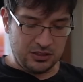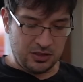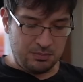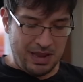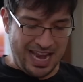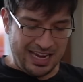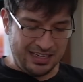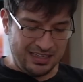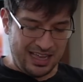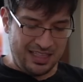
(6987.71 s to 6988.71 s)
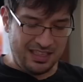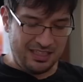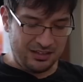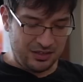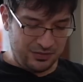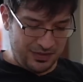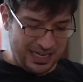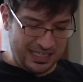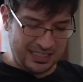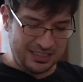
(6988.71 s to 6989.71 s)
domain and then they're
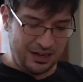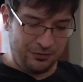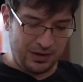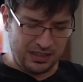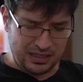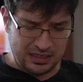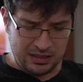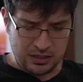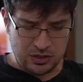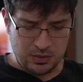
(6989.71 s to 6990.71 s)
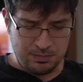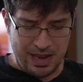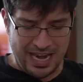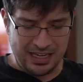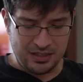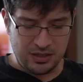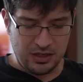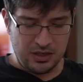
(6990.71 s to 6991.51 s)
defining it differently than domain